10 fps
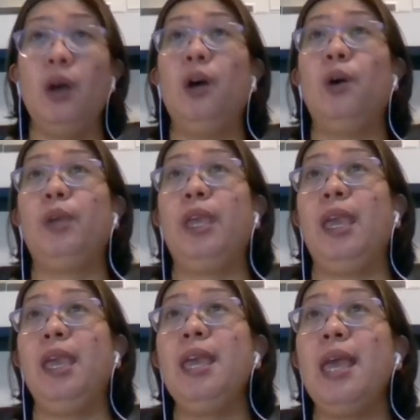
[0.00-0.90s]

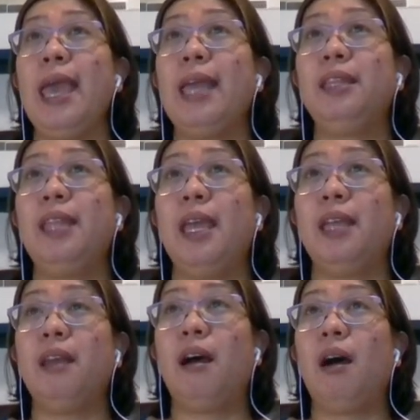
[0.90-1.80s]
Okay, and
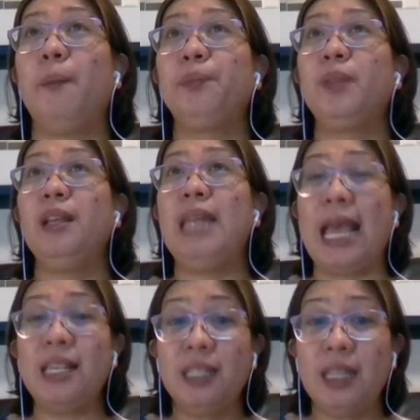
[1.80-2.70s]
then
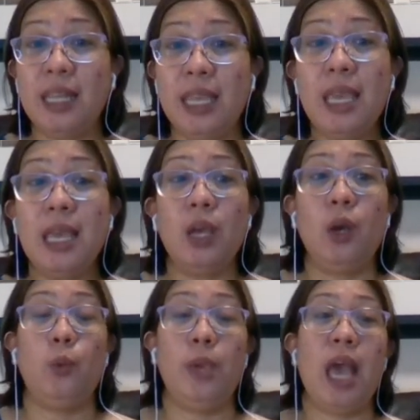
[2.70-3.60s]
lastly,
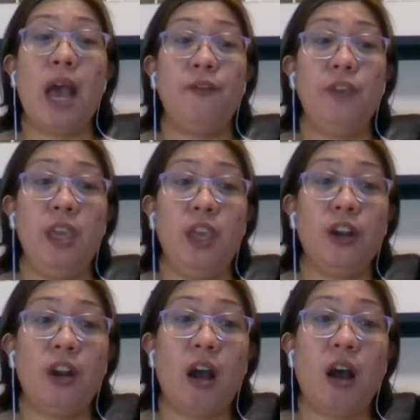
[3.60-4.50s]
we have
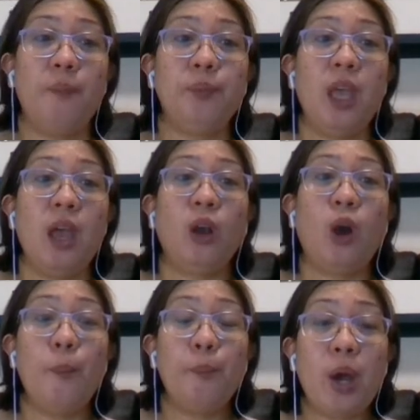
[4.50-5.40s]
here
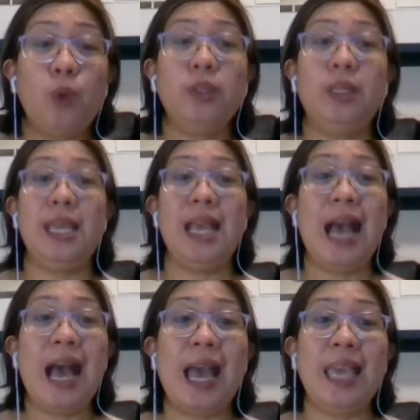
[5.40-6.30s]
compounding
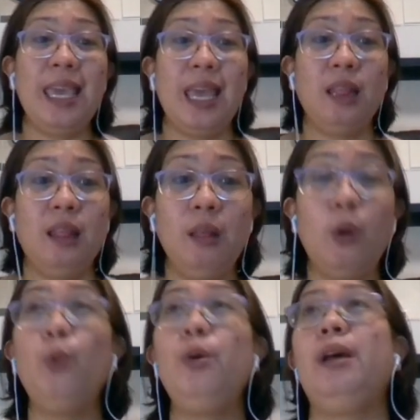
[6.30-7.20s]
high and
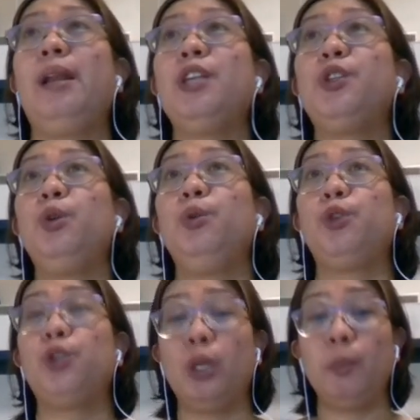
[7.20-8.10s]
low
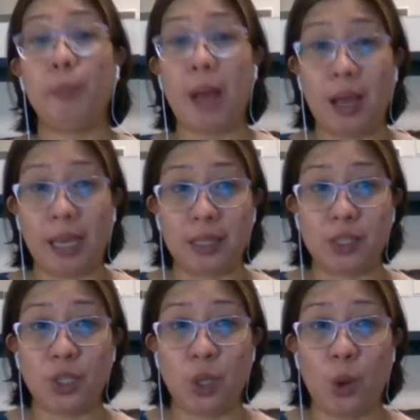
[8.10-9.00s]
resolution
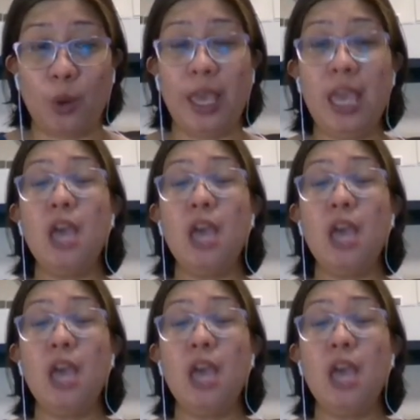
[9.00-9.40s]
packets. Okay,